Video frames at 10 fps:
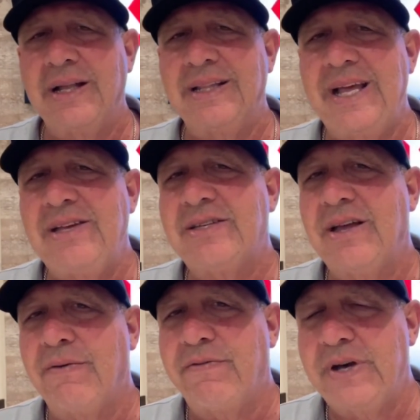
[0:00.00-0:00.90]

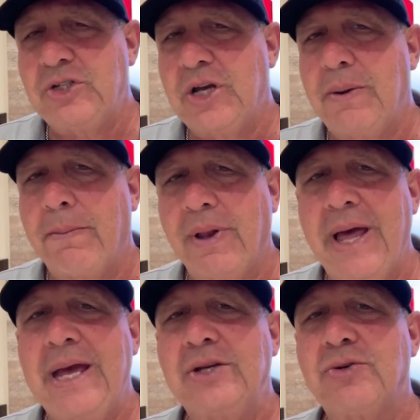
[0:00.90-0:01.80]
least efficient
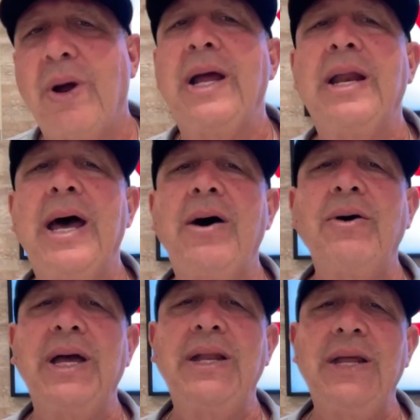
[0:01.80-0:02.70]
players right
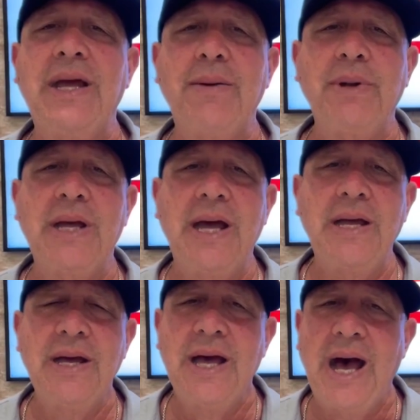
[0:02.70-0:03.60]
now in the NBA.